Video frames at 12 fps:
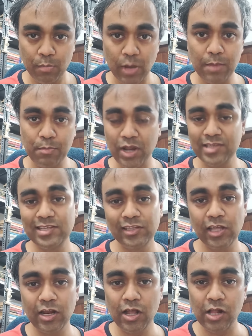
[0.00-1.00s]
by
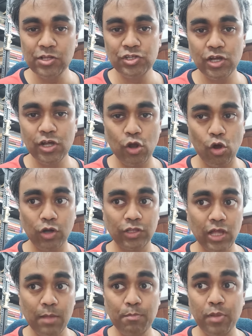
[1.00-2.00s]
praising their culture or
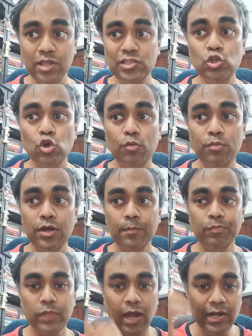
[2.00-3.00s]
their presumed
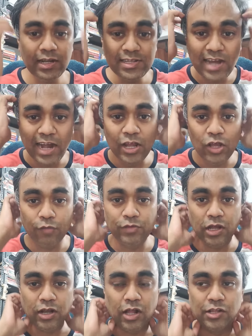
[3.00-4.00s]
understanding of
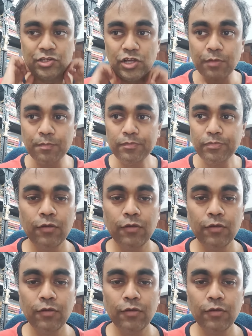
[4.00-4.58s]
their culture.